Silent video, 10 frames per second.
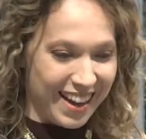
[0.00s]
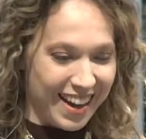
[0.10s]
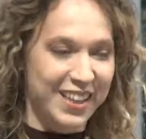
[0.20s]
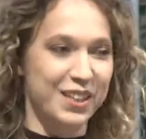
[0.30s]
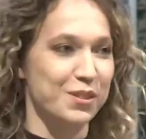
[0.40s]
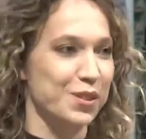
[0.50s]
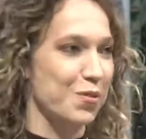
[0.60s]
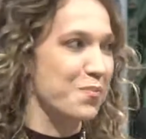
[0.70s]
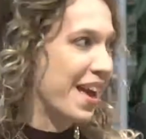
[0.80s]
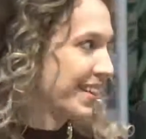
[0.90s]
I have so
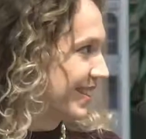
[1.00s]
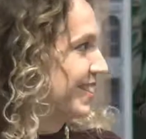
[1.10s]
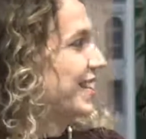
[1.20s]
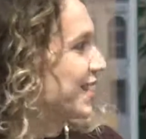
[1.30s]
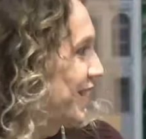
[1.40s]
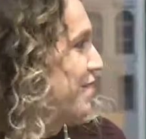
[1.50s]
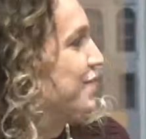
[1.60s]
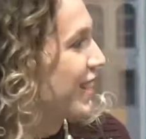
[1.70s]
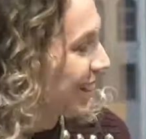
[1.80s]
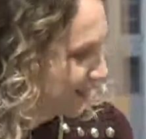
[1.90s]
many things I would
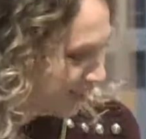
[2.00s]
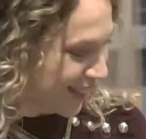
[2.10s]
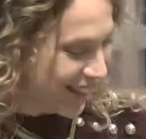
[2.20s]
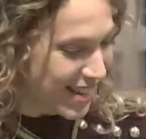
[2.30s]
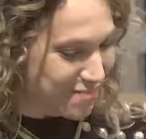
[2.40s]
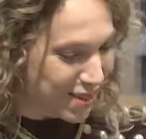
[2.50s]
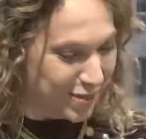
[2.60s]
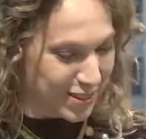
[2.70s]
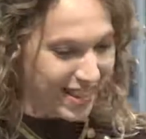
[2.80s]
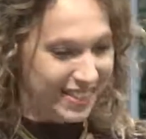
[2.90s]
like to say
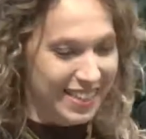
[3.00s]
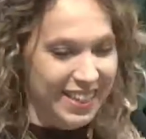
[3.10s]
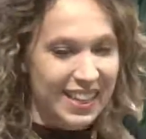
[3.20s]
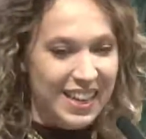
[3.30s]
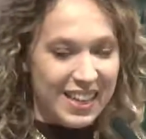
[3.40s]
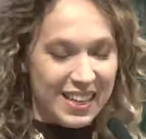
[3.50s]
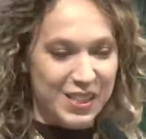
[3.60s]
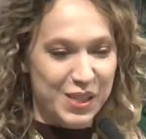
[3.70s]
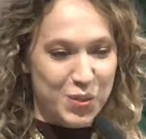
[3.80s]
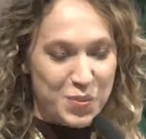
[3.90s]
about that, and
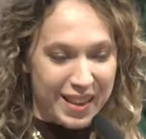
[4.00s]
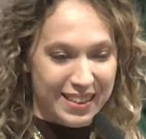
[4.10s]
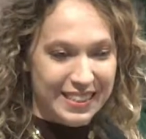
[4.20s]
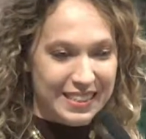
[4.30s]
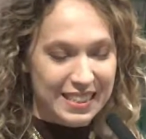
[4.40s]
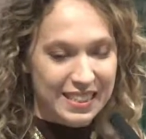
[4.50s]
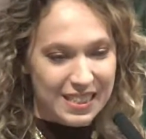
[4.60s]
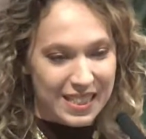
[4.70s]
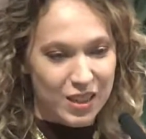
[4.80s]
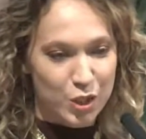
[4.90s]
so many ideas
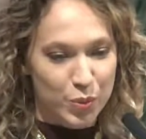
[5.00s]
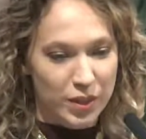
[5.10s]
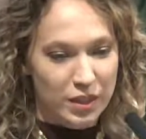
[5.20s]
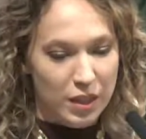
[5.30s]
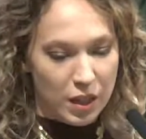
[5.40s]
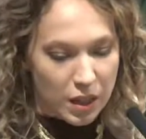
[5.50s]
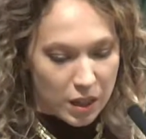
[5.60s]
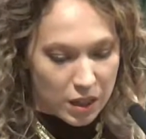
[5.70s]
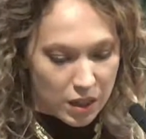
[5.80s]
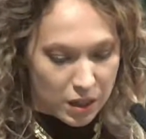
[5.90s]
actually.
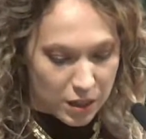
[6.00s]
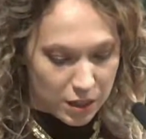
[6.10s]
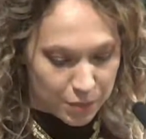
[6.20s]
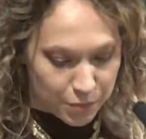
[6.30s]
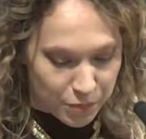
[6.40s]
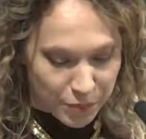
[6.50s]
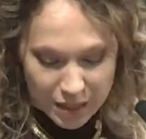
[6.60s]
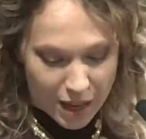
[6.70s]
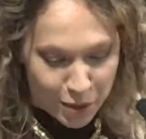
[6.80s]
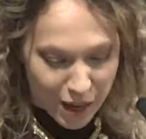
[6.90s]
But
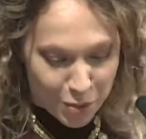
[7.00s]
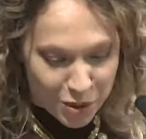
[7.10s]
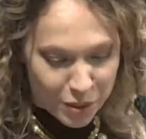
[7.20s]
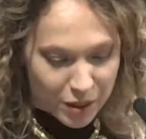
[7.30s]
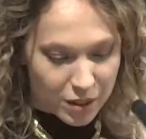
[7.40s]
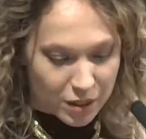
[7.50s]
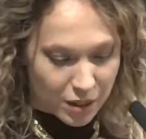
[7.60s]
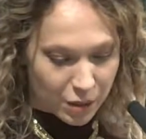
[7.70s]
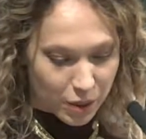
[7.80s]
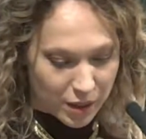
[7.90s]
I
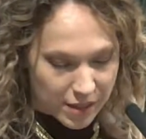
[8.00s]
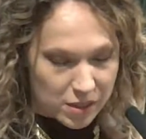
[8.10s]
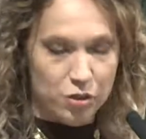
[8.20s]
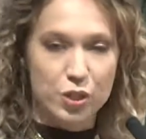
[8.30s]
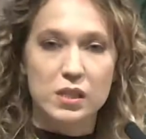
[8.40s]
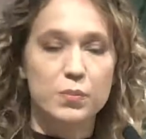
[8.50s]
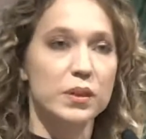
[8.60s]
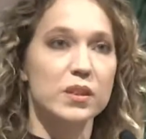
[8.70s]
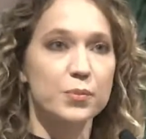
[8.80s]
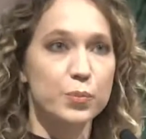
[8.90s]
will answer just
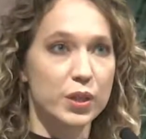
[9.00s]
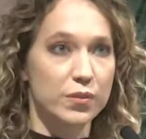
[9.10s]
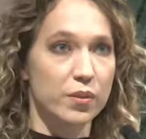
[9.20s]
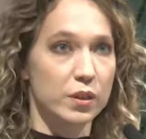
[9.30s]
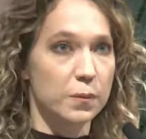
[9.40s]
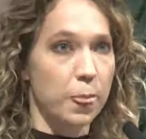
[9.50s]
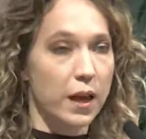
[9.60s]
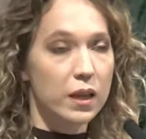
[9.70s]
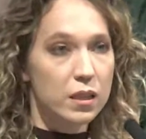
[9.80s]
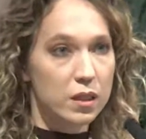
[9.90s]
briefly.
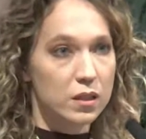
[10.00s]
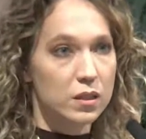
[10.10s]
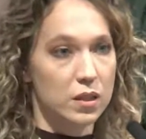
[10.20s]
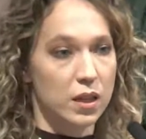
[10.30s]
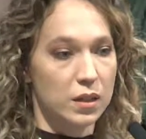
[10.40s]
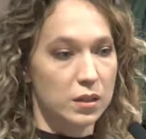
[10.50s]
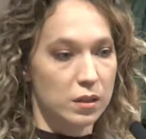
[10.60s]
I think that